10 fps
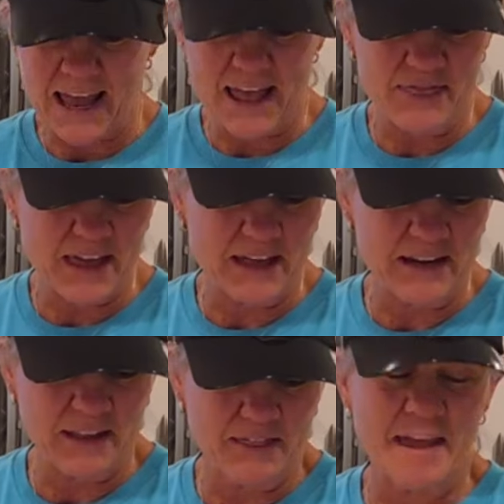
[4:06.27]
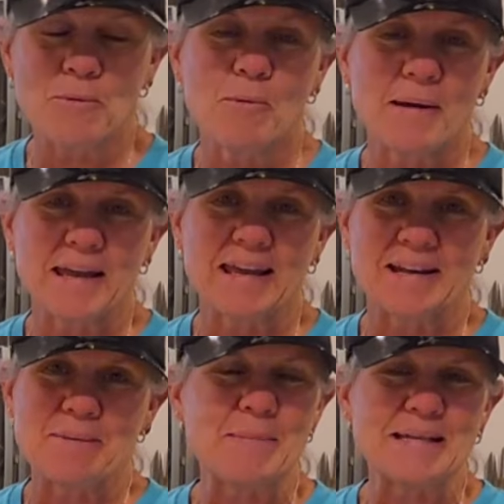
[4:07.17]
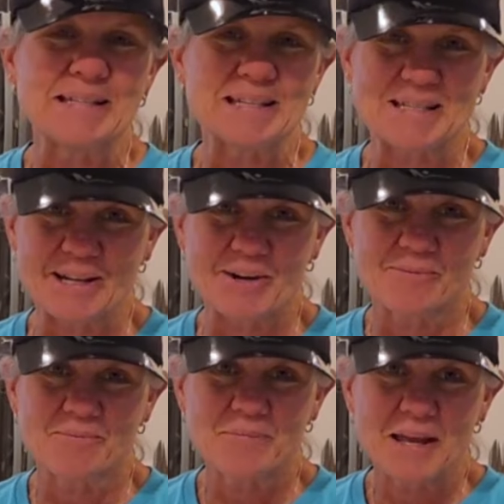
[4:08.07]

and then they will make an amazing dinner.